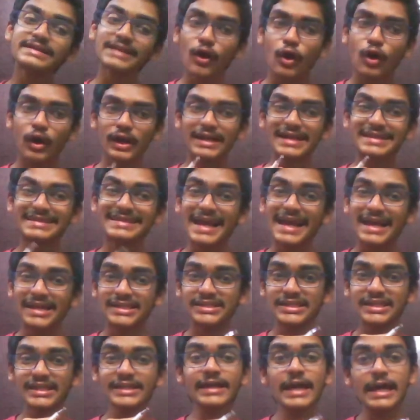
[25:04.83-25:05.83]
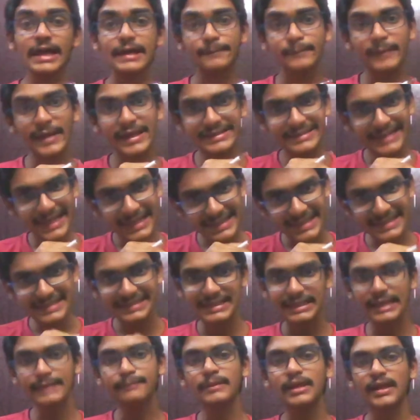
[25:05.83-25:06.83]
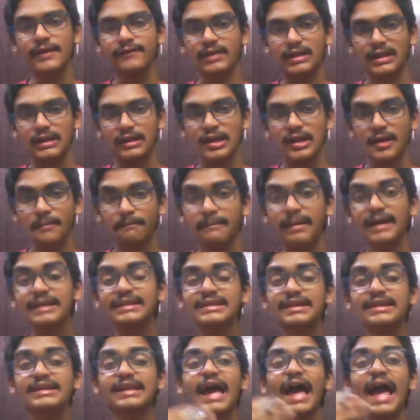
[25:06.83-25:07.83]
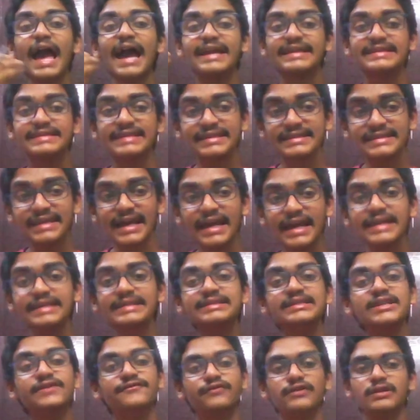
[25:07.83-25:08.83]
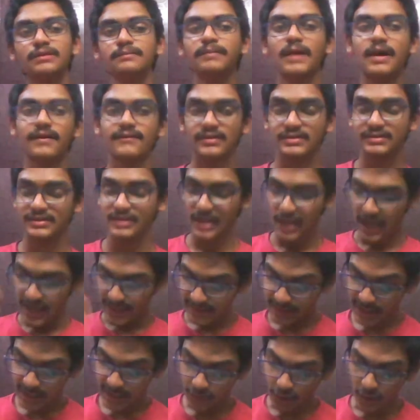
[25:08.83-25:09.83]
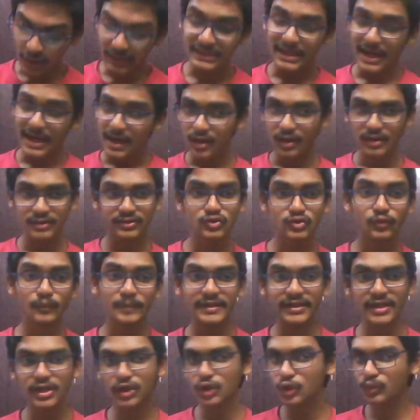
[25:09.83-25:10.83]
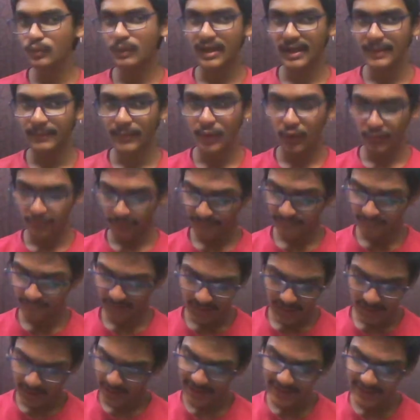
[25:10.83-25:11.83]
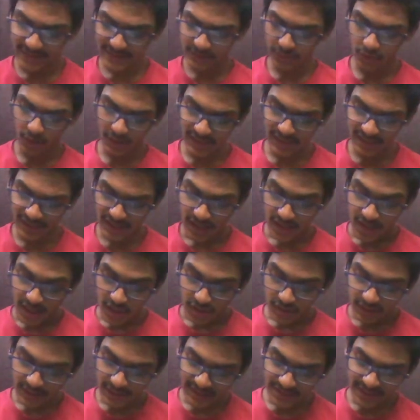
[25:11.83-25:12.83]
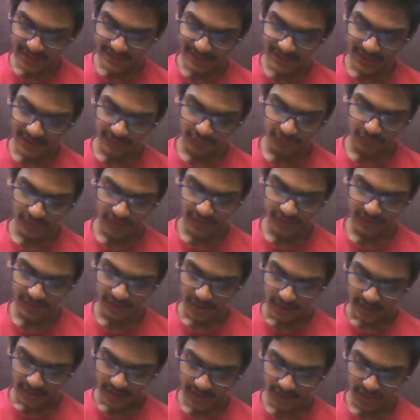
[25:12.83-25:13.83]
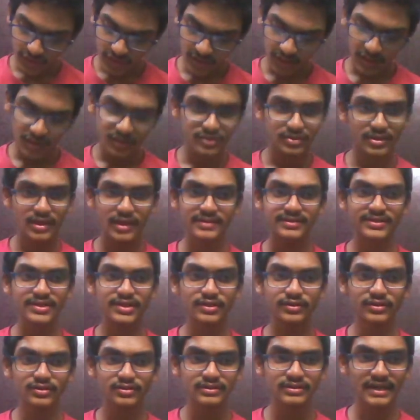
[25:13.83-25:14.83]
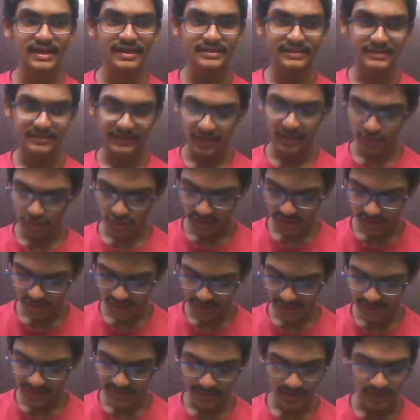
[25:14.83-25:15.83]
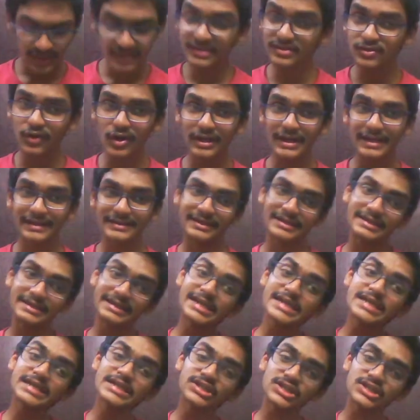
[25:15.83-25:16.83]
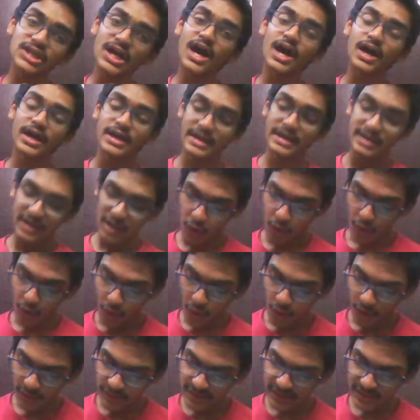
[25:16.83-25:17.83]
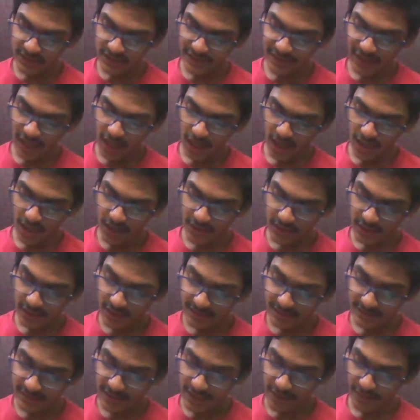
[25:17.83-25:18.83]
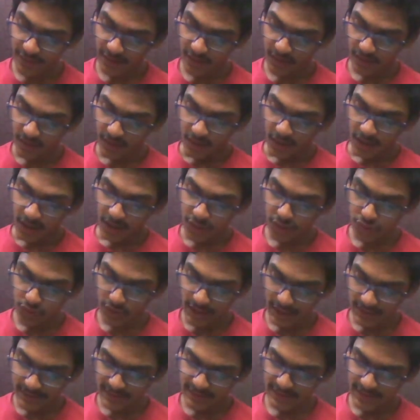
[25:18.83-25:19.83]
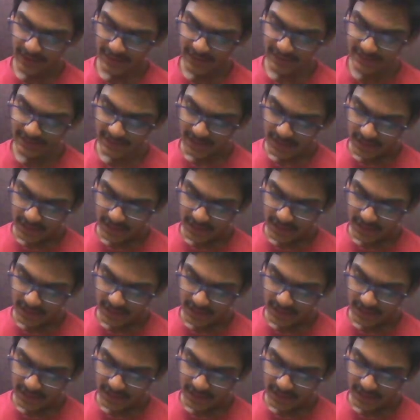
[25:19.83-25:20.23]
organs are actually placed at the same level, but they'll exercise different powers. They are not superior to one above. It is not like legislative first, then executive next, then judiciary third. It's not like that. Each are, all the three are there together. That is,